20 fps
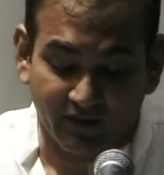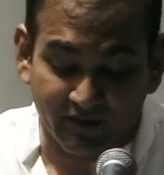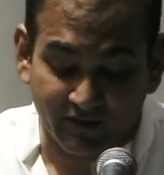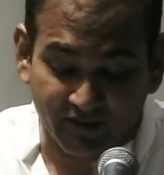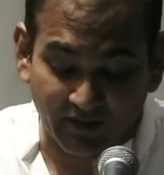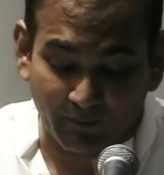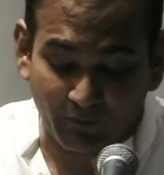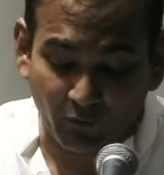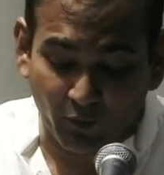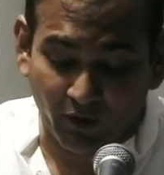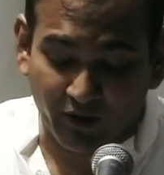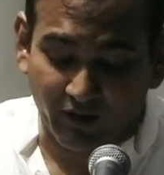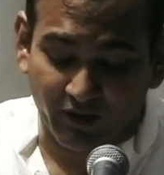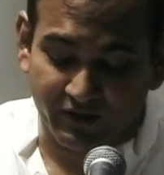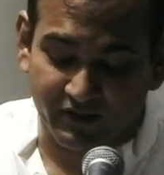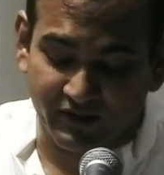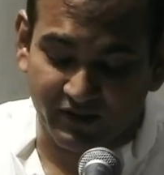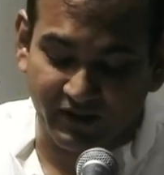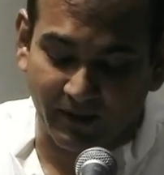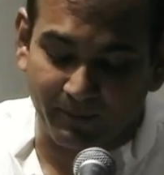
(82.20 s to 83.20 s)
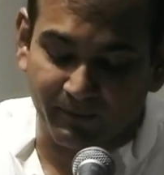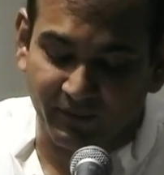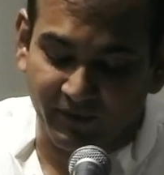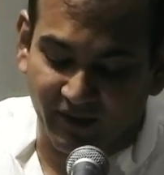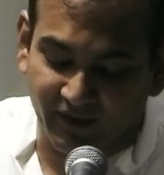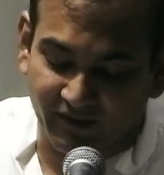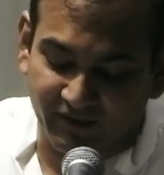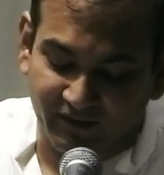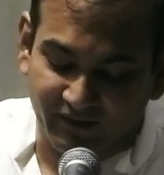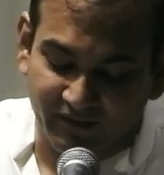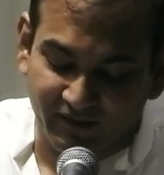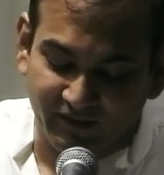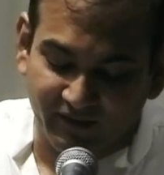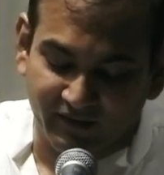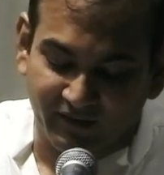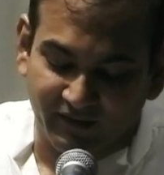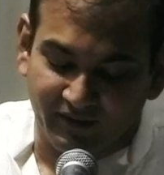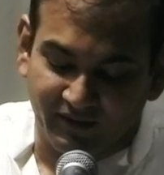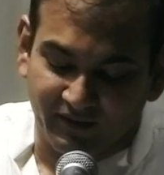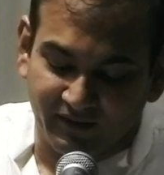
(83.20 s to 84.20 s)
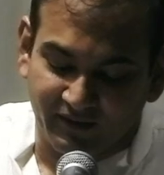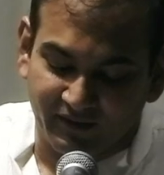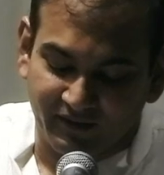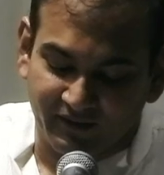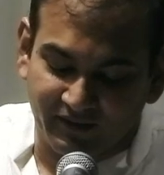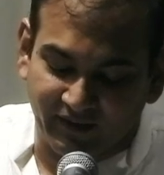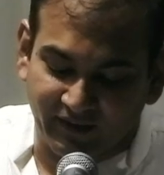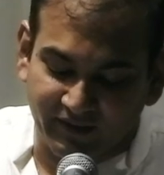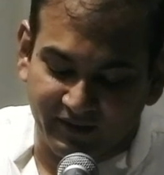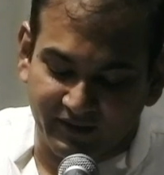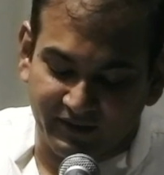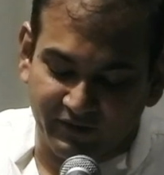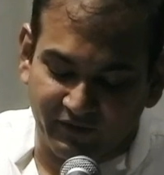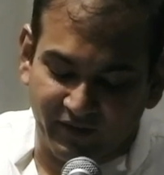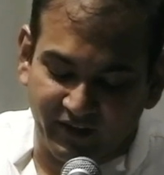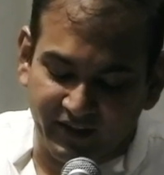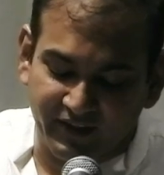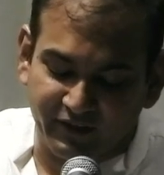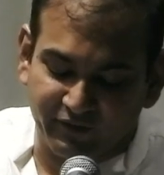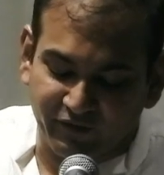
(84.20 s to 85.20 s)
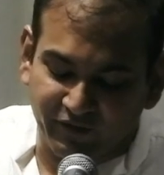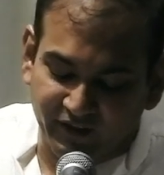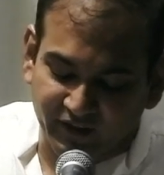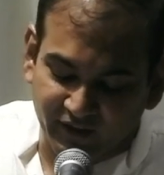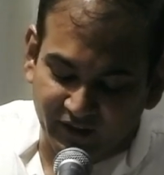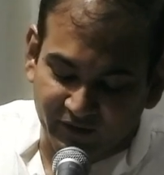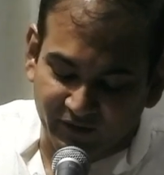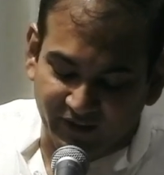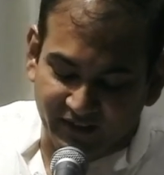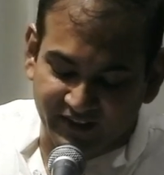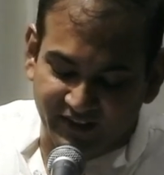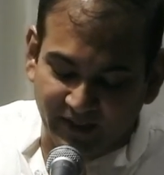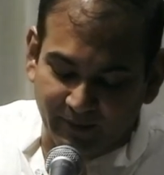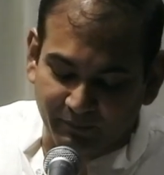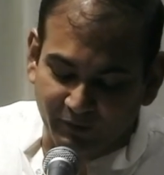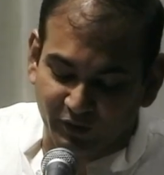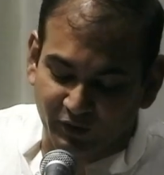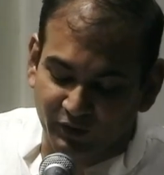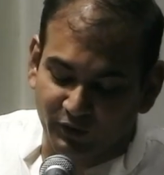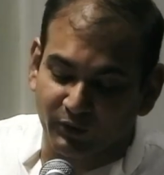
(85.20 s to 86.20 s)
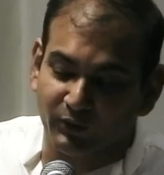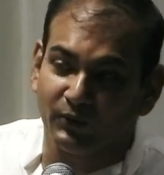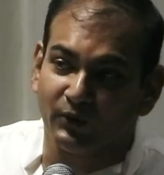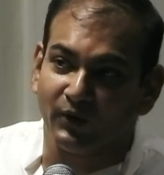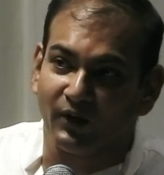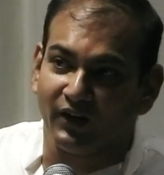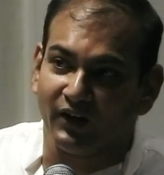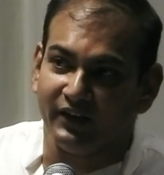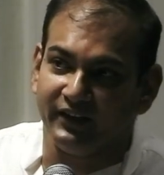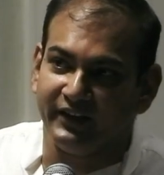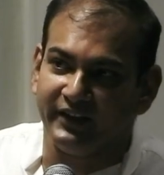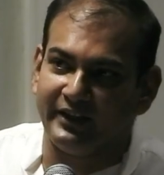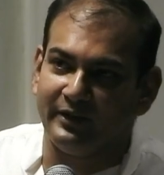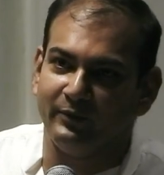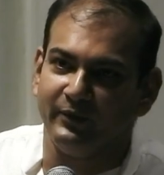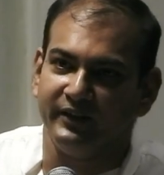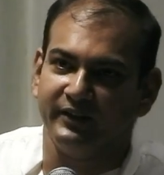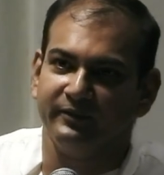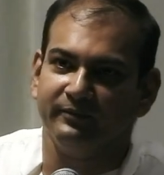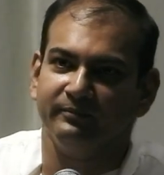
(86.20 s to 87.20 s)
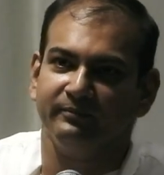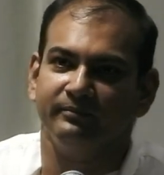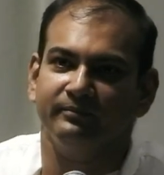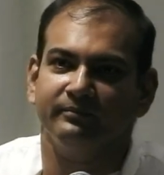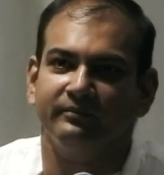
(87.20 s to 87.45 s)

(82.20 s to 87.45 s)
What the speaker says: someone or something that is very difficult to accept, do or deal with.